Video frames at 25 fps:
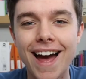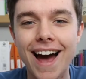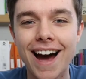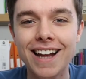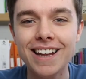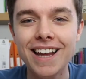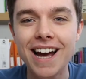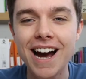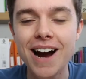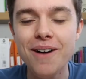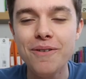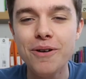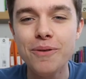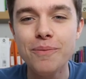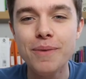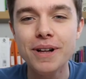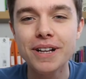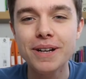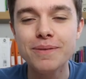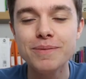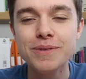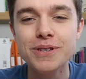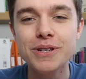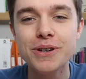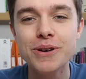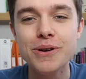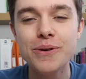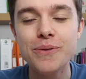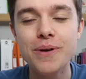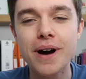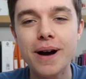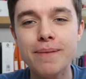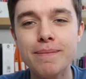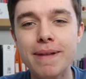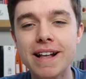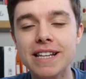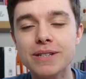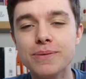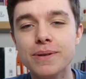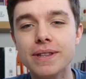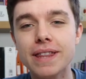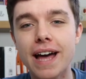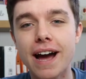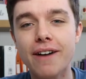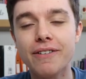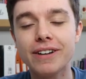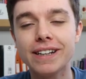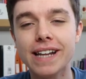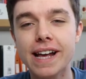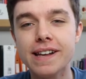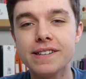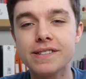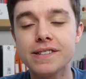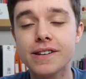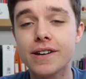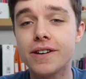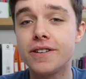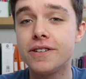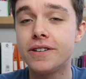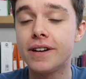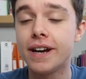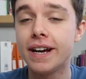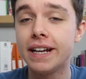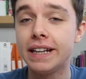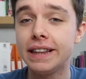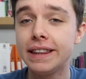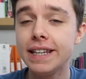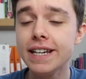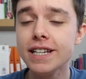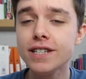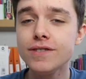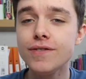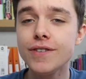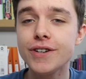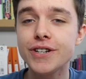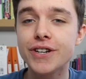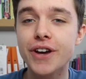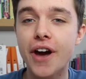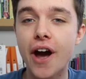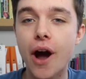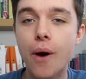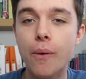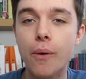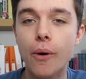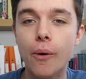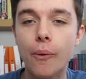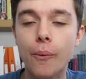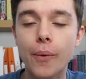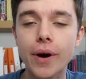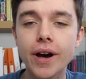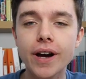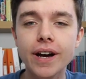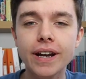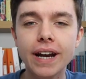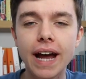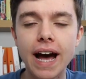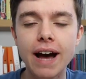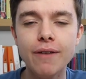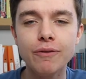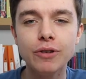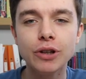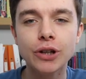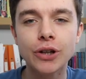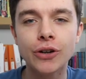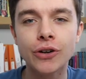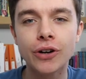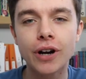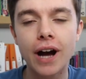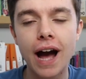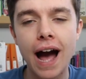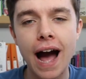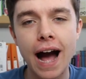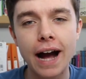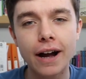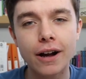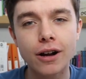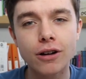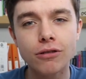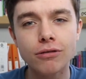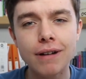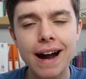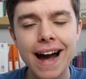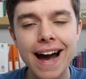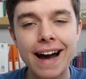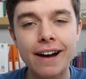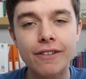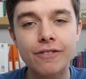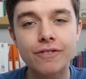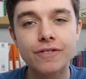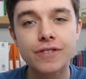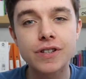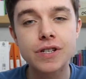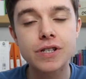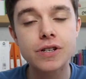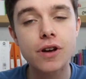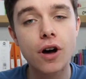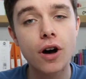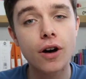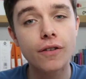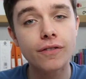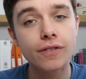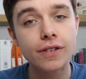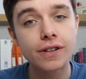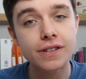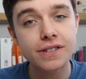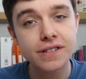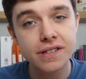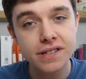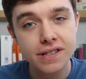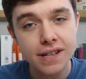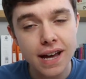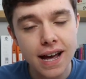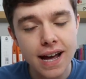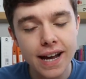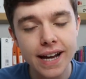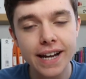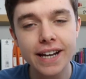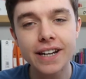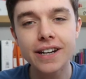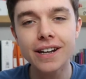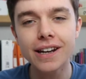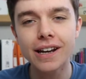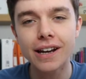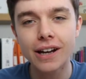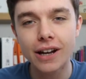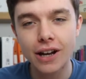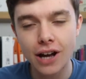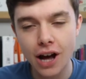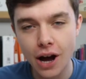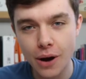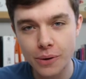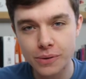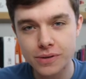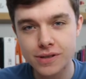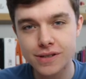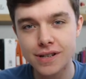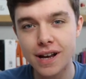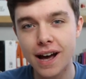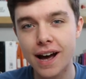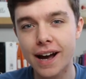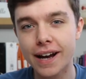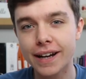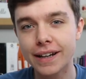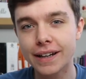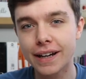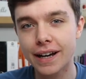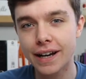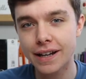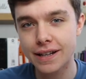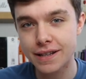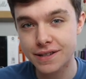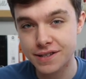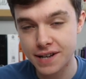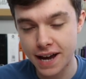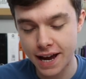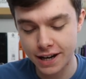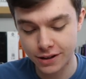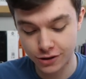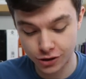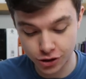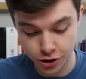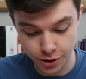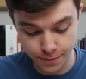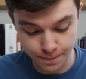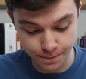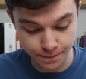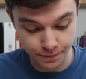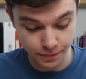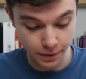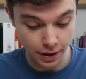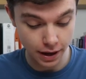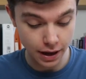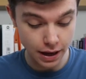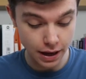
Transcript: Hello and welcome to a Maths with Harry lesson. In this video, we're going to have a look at graphs of sine, cosine and tangent.